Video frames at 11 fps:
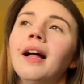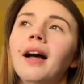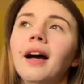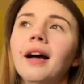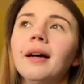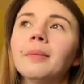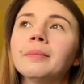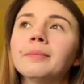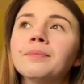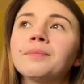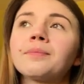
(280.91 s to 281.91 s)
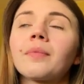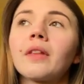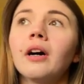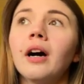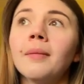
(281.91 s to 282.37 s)

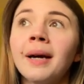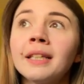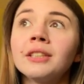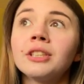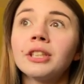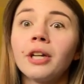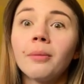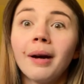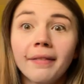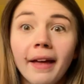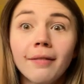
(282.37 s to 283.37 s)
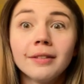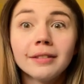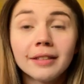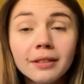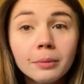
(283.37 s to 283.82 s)
I managed to go back there for
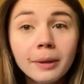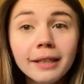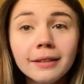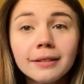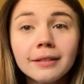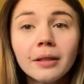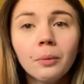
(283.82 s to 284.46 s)
6 weeks,